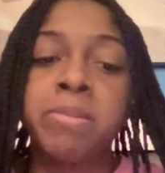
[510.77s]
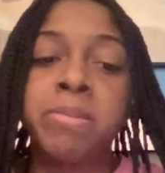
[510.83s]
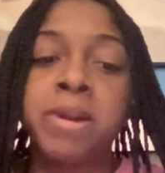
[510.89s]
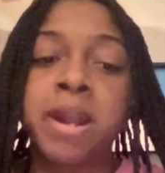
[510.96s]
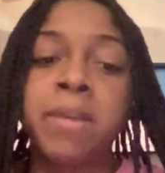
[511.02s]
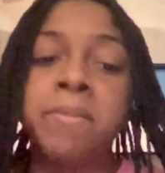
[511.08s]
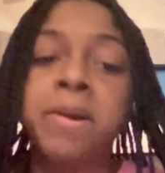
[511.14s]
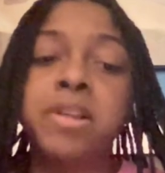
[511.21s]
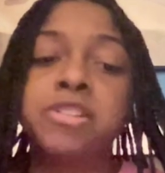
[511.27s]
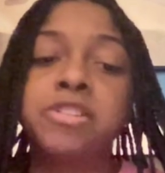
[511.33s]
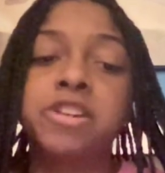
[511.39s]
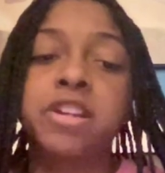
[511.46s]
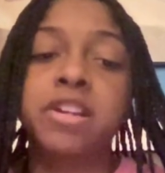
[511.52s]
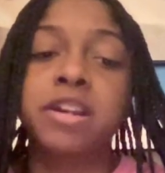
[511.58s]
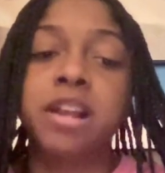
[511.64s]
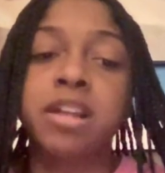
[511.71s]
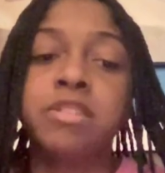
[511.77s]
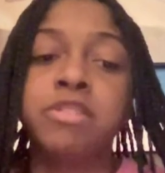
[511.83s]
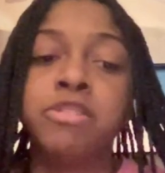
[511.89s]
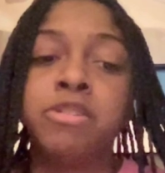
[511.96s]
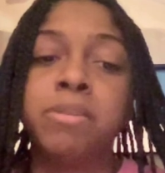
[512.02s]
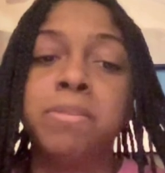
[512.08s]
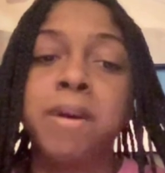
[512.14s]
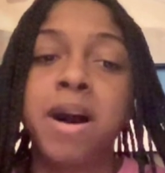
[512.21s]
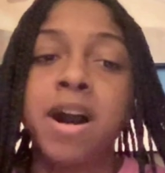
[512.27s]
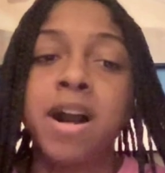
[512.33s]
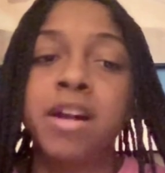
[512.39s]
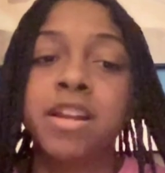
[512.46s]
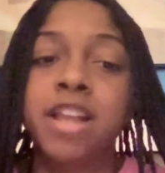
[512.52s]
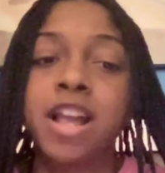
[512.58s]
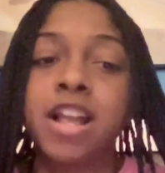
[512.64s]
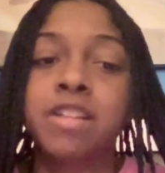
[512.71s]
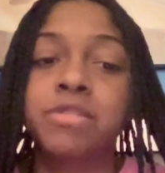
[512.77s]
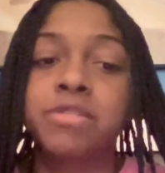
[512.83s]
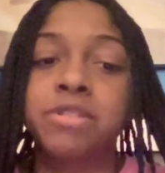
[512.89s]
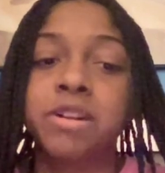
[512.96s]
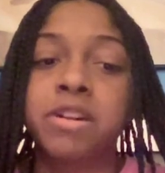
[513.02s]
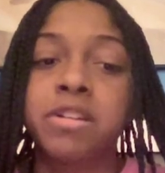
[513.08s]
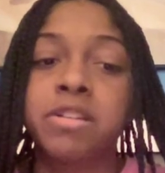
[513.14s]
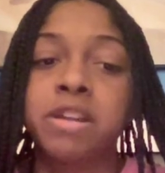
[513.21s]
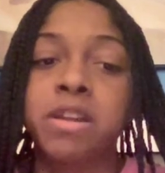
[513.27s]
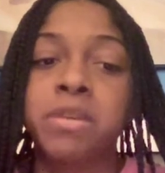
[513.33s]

but I might try to like do a podcast with her,